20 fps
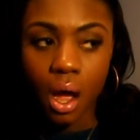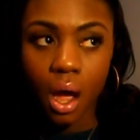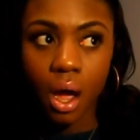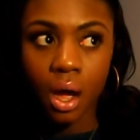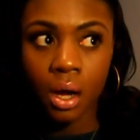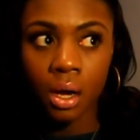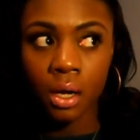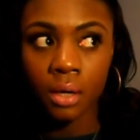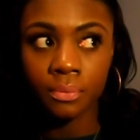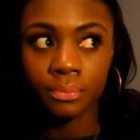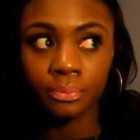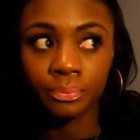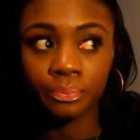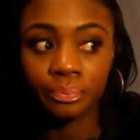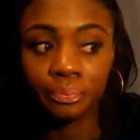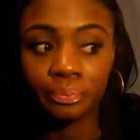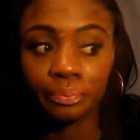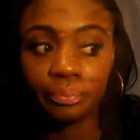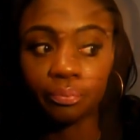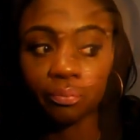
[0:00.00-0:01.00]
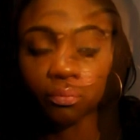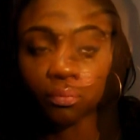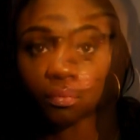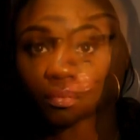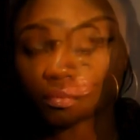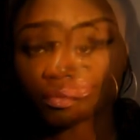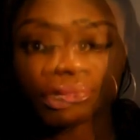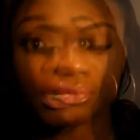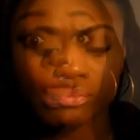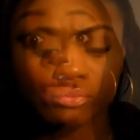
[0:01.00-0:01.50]

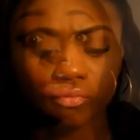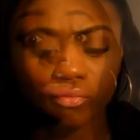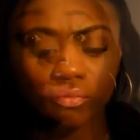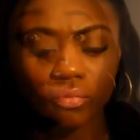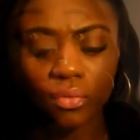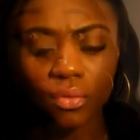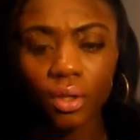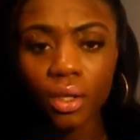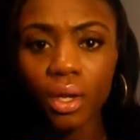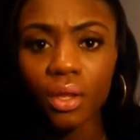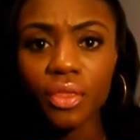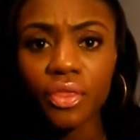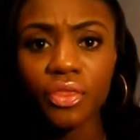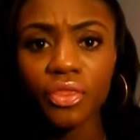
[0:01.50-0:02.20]
Yes, I do.